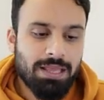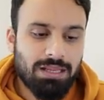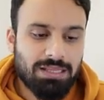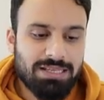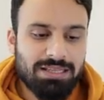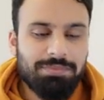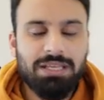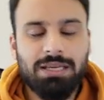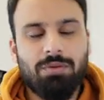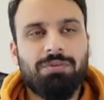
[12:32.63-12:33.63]
Now, there's
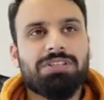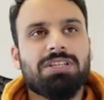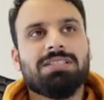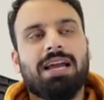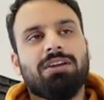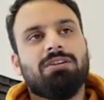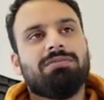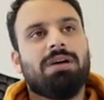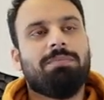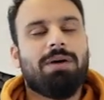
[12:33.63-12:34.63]
something which is kind
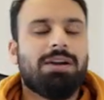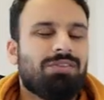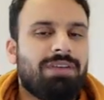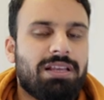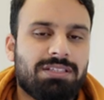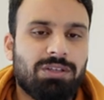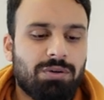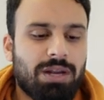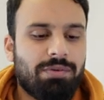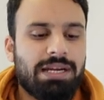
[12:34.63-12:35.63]
of a part of SEO
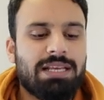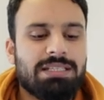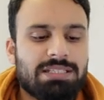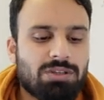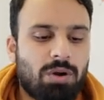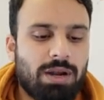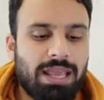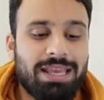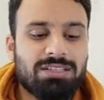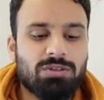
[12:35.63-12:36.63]
nowadays. It's called
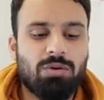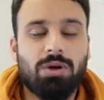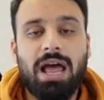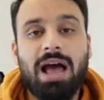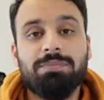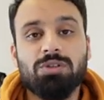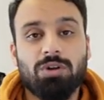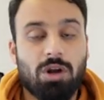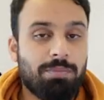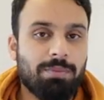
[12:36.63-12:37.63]
ASO or App Store
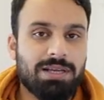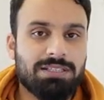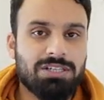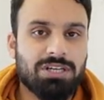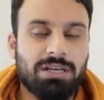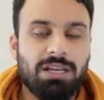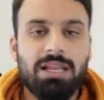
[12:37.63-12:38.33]
Optimization.